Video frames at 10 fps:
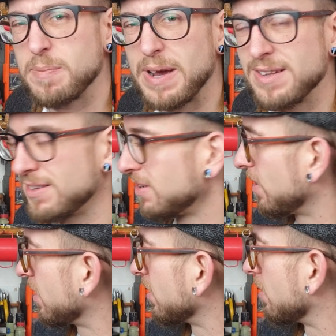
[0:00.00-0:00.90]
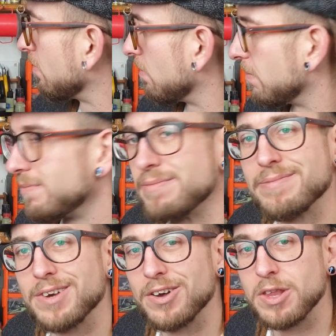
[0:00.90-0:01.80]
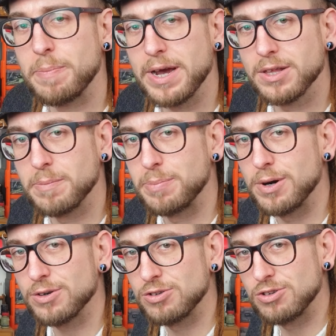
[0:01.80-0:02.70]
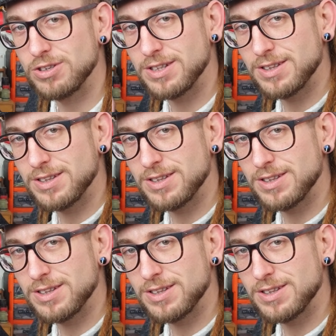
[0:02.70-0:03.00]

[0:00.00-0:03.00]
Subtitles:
a painting guide on the back of the box. You see